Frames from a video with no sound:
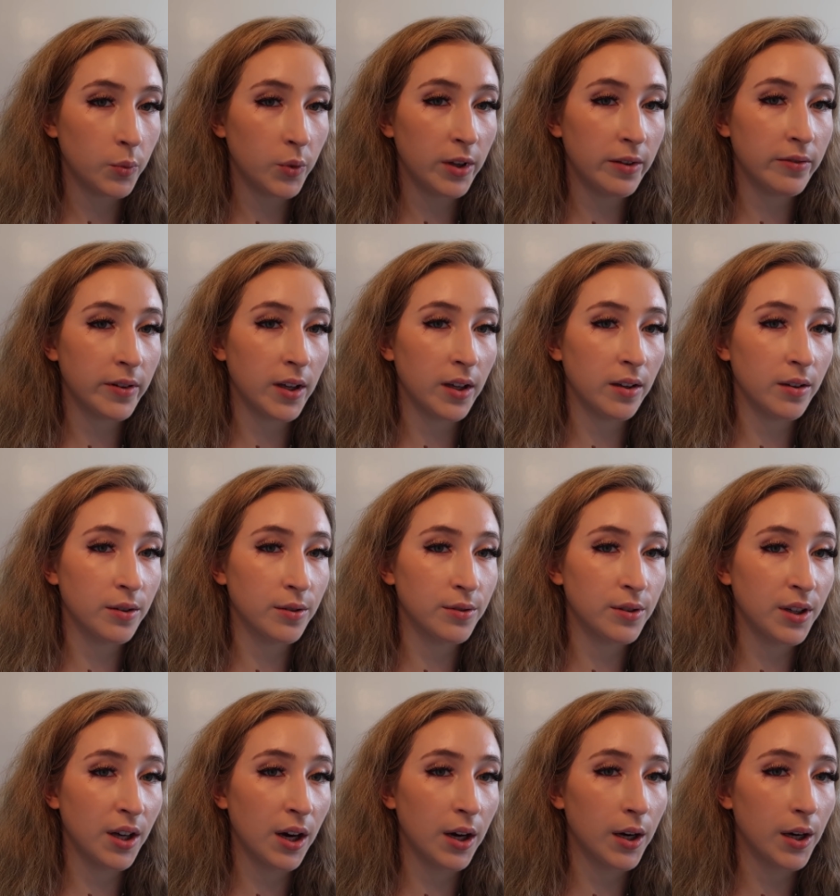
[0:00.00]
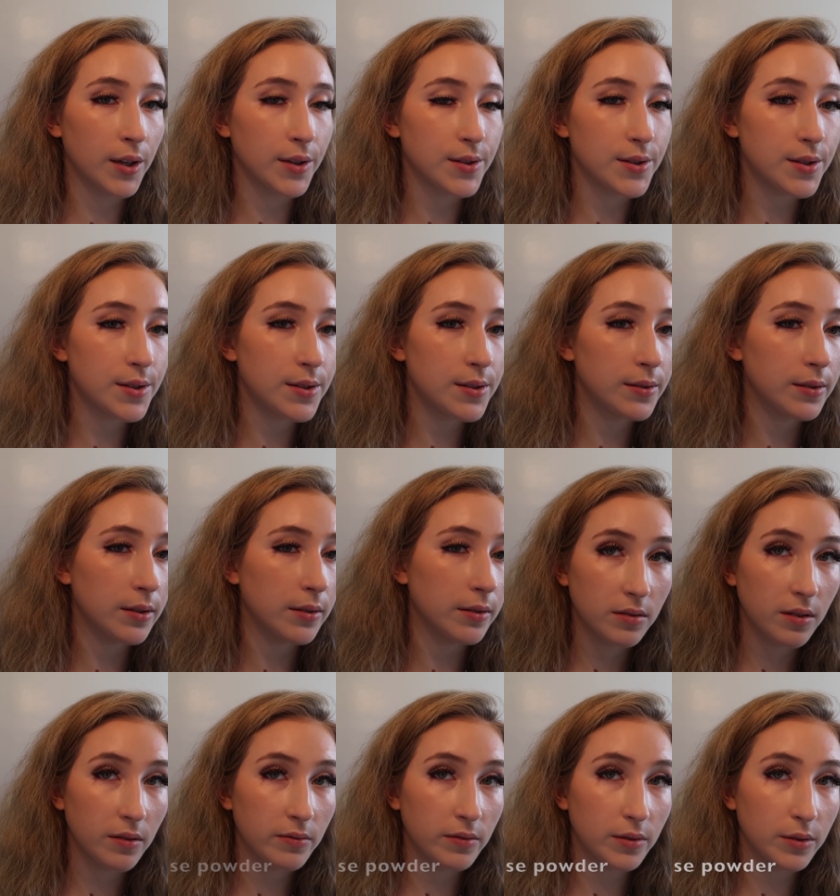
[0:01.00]
we have angered the gods
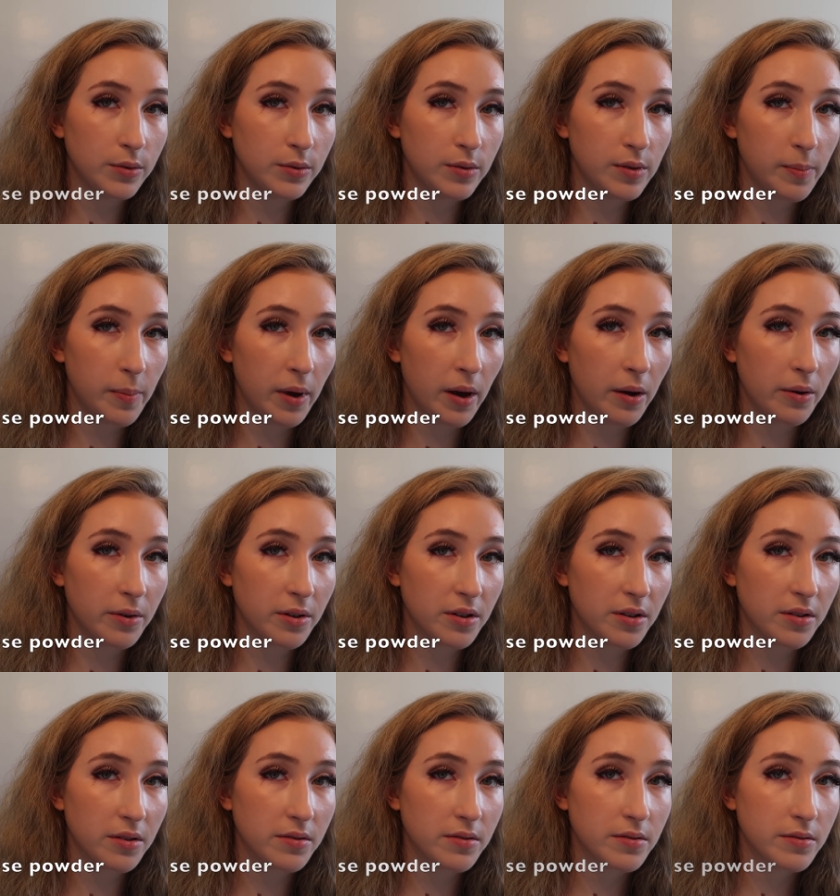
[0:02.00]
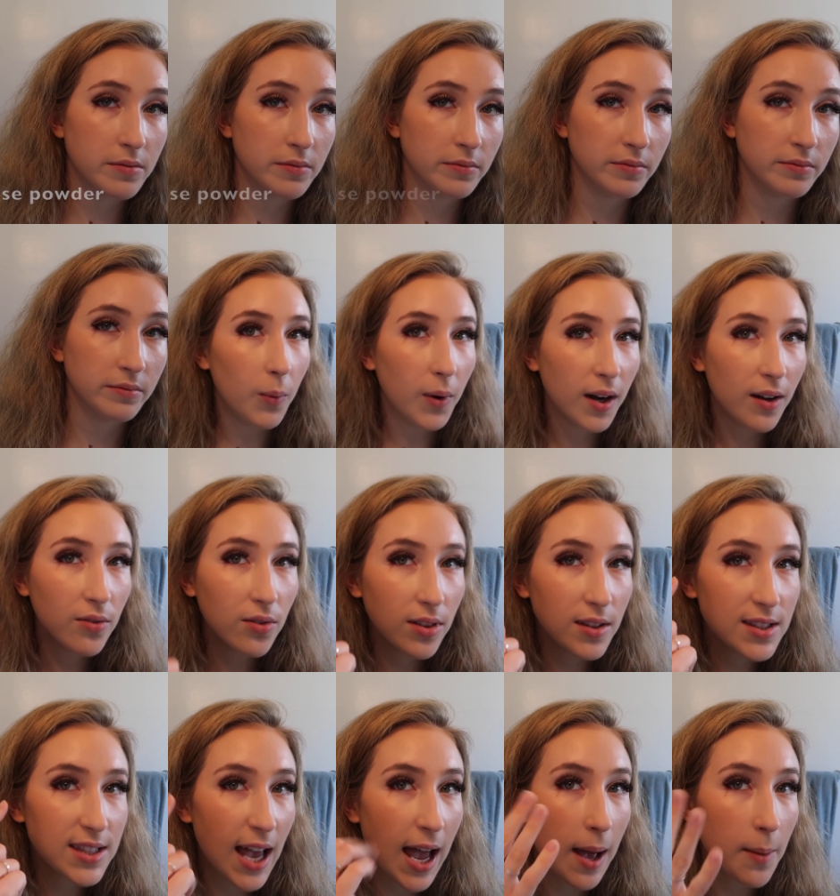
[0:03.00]
of loose powder. Whenever
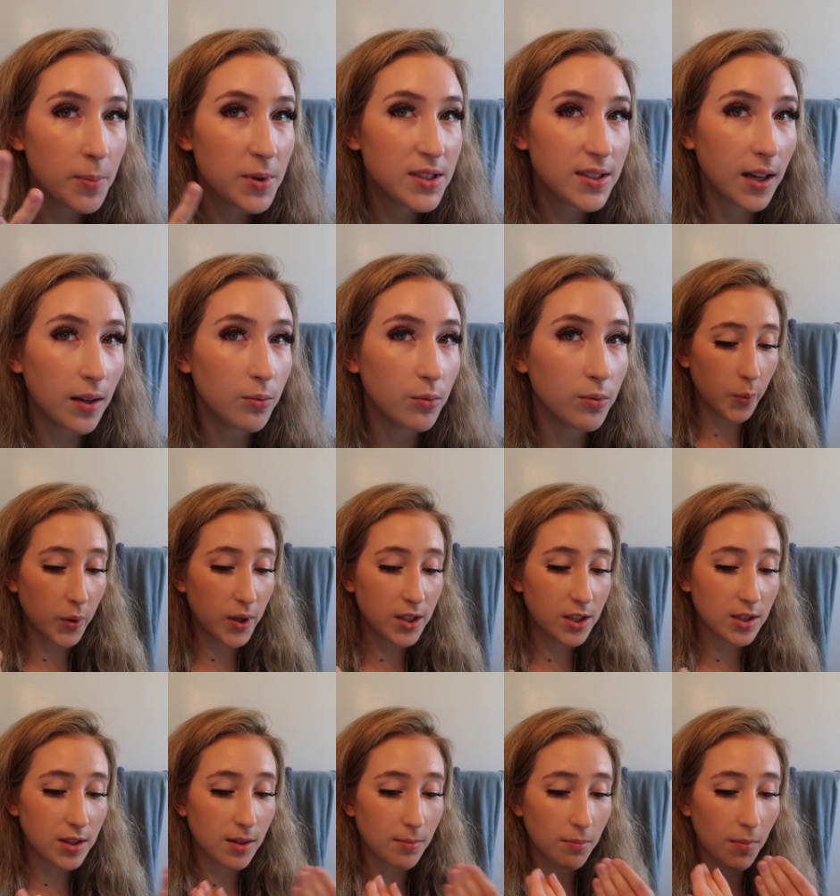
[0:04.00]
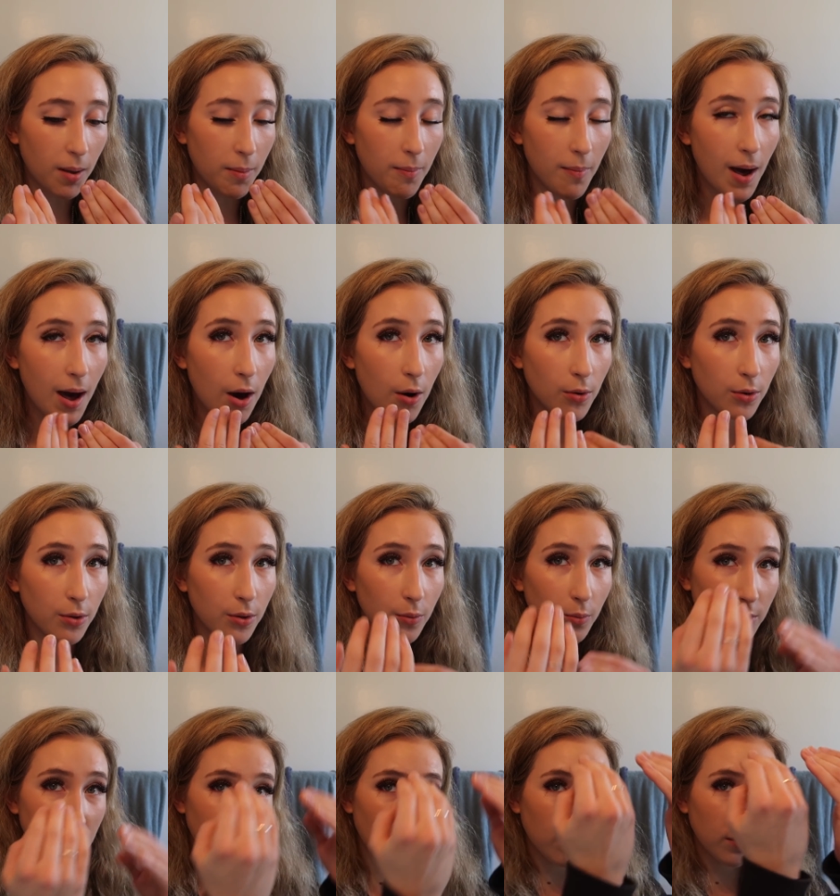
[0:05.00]
this happens, I wish that my mouth
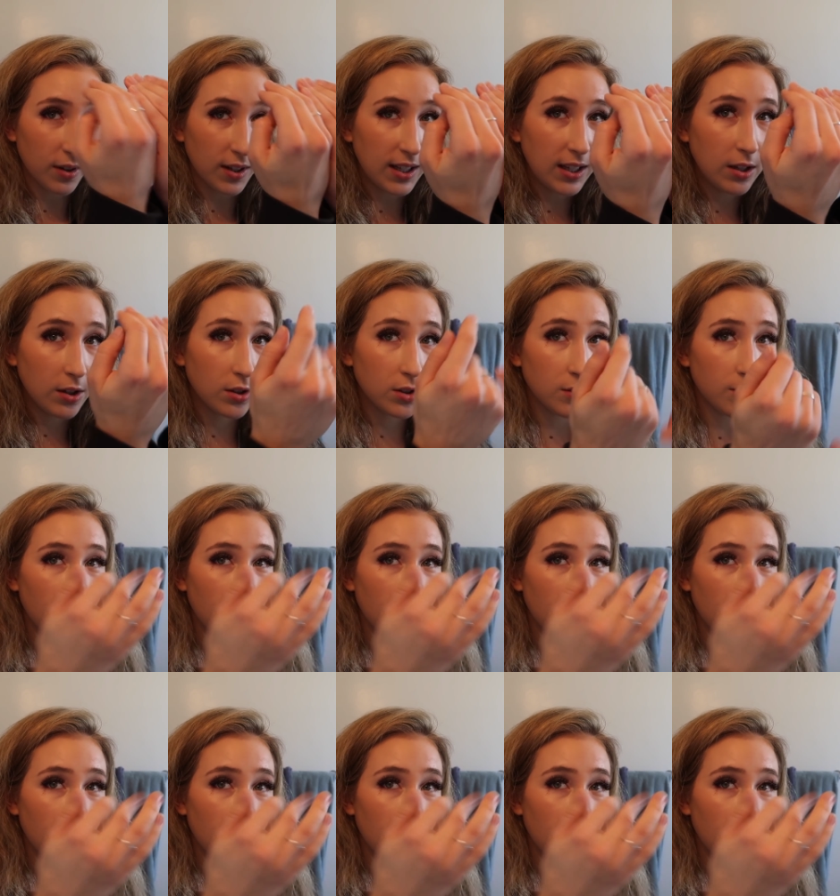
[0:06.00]
was over here